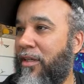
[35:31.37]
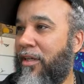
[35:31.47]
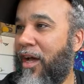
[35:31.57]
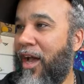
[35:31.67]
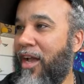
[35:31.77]

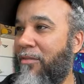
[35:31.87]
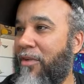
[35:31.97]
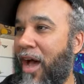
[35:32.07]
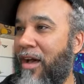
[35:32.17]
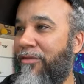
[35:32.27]
I am
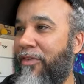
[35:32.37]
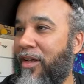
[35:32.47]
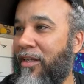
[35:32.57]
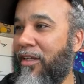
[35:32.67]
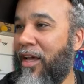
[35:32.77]
not
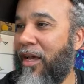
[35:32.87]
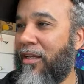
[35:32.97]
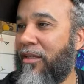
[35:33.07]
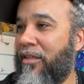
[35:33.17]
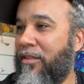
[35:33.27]
feeling that.
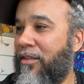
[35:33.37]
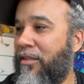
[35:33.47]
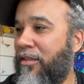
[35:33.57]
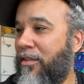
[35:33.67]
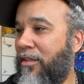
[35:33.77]

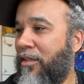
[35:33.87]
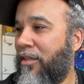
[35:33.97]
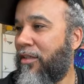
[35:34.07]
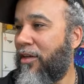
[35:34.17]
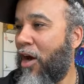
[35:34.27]

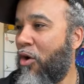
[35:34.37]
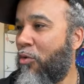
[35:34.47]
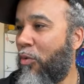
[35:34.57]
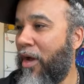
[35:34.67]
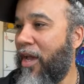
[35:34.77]
No
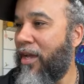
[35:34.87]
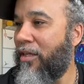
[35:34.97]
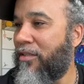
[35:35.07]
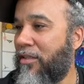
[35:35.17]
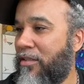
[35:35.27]

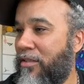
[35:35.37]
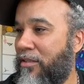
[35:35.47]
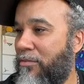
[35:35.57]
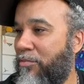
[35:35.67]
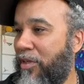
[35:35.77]
wings is
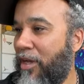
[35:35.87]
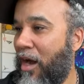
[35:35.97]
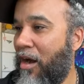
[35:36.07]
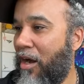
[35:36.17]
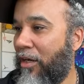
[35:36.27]

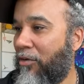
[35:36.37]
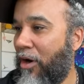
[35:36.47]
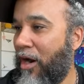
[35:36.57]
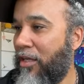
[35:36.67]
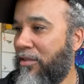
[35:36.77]
beyond
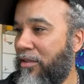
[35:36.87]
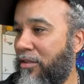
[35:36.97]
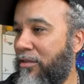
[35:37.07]
crazy.